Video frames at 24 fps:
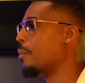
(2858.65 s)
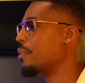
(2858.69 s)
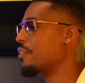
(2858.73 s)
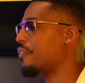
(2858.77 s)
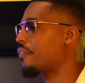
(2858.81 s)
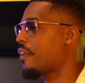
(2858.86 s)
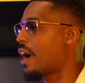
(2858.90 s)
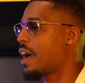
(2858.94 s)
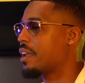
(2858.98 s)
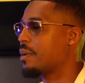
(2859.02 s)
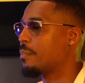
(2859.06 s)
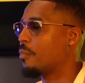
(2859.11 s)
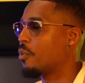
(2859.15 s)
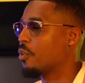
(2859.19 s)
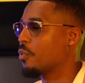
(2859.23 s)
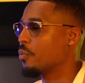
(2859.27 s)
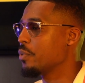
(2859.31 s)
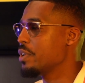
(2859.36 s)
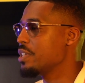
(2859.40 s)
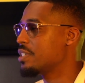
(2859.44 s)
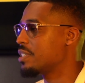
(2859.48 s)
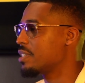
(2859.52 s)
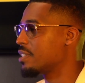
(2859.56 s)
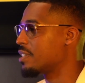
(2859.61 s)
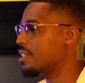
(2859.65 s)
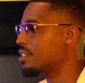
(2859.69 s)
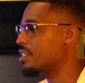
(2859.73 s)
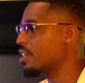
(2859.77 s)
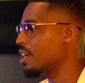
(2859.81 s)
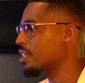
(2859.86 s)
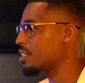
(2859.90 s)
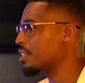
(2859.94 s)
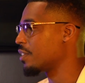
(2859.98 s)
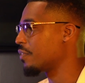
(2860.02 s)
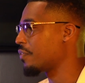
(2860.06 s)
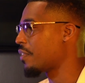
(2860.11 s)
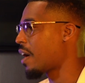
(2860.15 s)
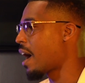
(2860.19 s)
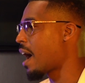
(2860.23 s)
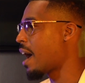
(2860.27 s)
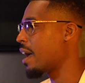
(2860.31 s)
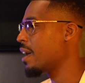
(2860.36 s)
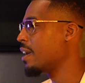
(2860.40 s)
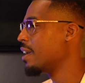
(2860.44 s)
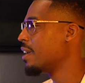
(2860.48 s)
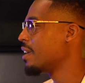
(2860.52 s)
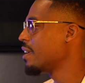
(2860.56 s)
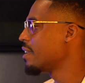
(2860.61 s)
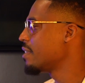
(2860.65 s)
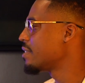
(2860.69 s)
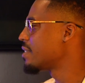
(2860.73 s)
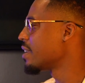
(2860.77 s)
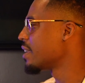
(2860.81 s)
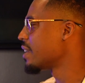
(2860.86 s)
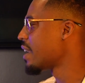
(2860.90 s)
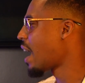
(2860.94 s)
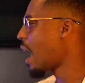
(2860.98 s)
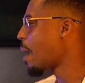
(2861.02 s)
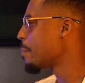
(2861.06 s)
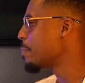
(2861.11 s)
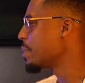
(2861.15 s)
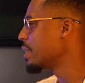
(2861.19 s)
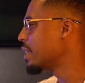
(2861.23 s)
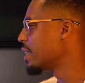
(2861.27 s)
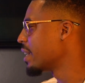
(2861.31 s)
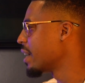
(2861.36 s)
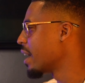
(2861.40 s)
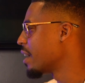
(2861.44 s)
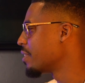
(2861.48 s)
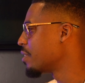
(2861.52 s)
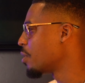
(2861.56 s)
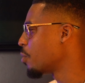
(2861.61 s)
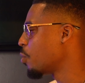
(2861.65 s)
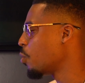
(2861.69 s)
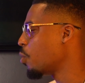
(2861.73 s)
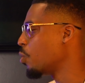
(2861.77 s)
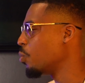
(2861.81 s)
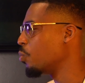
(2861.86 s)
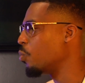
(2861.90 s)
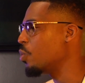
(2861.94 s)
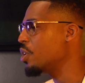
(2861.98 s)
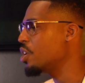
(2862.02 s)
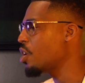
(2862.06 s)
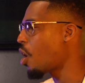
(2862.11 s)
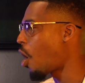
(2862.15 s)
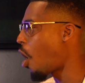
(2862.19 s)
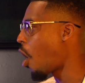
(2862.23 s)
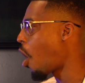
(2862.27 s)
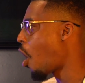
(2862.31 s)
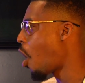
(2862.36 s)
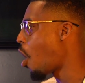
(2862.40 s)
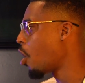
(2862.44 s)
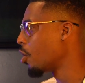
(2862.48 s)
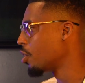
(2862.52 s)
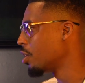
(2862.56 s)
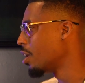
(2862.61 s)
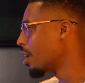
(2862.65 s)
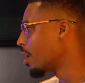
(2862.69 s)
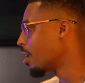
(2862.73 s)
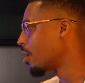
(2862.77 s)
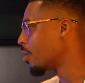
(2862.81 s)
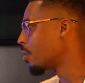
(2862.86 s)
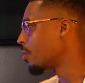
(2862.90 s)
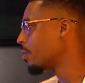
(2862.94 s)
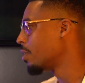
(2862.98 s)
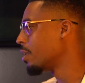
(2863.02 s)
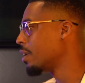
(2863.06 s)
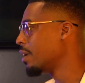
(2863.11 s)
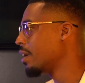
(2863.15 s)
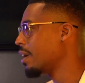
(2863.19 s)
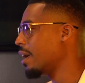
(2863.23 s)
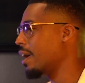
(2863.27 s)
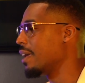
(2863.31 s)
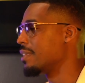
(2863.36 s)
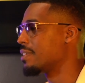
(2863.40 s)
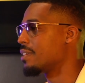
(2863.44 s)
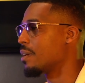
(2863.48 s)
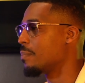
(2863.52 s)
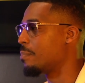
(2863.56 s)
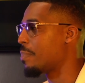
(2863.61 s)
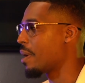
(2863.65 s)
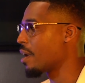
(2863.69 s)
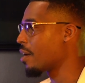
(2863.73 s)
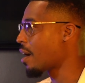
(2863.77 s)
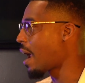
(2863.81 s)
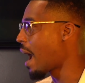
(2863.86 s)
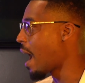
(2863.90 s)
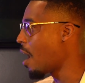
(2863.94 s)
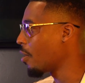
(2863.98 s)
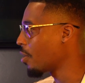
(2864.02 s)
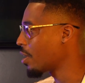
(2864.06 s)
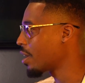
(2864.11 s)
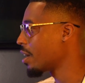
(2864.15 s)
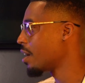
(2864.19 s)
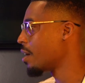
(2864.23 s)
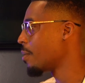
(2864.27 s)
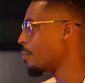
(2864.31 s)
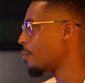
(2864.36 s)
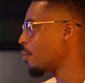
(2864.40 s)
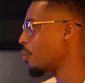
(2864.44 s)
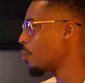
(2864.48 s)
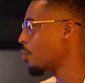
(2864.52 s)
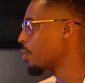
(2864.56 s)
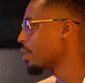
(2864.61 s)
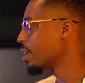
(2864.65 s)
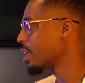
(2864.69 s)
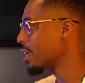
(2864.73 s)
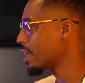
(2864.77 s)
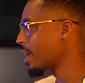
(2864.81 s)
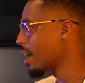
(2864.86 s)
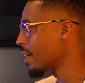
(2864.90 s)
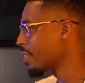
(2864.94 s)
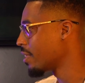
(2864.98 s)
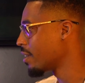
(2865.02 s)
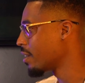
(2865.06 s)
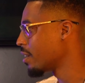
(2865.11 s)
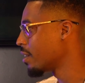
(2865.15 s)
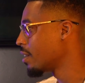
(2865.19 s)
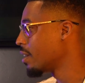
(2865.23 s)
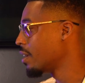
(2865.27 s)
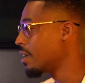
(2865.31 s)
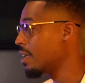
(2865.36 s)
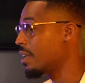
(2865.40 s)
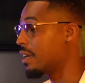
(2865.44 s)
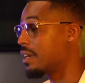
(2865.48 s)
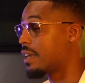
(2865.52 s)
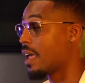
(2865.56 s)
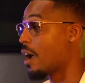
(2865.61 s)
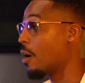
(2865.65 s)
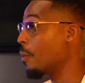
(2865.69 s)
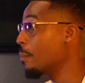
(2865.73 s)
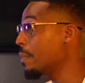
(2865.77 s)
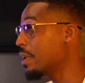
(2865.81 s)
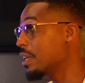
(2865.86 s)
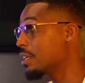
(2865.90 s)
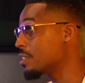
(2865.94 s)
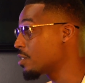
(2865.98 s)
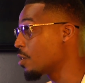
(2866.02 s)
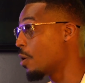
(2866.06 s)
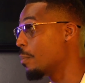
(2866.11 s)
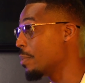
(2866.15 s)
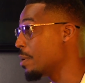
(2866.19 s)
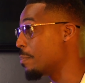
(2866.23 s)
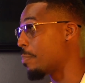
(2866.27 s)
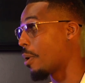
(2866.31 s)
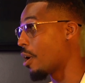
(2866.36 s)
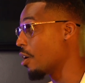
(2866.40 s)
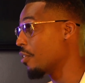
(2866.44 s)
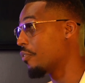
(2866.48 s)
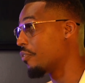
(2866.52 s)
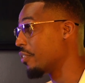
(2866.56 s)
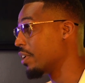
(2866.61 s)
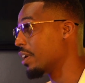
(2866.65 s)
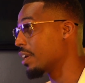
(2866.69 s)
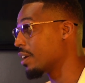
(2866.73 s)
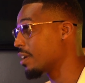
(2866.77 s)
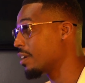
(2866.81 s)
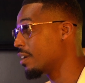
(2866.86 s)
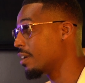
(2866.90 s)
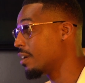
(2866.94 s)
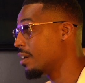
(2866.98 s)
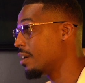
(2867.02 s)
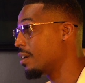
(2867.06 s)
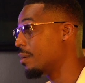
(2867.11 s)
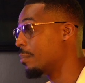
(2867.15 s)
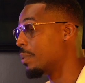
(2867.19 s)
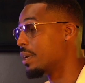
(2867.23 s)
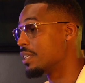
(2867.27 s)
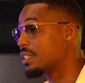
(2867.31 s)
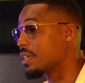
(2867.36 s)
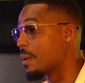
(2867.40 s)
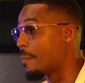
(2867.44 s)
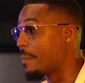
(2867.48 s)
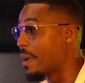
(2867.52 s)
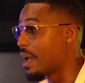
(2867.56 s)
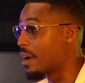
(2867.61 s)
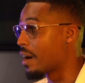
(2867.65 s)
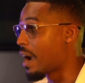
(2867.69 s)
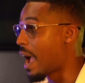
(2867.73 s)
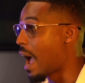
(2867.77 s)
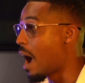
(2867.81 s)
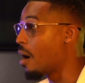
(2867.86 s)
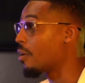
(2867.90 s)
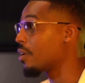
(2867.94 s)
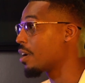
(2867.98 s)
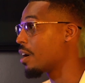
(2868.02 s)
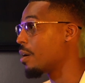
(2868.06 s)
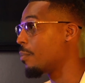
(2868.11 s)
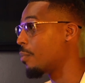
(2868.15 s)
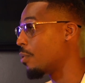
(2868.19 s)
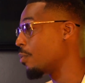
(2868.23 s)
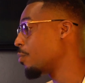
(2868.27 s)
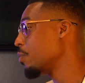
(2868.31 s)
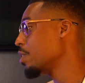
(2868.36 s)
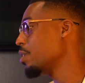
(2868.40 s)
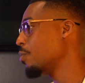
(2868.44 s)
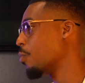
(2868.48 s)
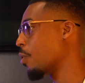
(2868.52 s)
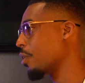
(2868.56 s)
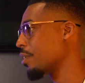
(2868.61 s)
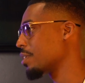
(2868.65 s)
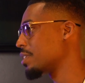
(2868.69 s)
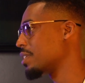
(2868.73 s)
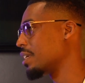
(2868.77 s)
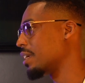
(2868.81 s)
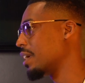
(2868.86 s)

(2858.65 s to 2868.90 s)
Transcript: are we finding more reasons to justify to not be together when we all know it's a better outcome when we're together? We're together. That don't mean it's gonna be perfect, but it's a better outcome when we work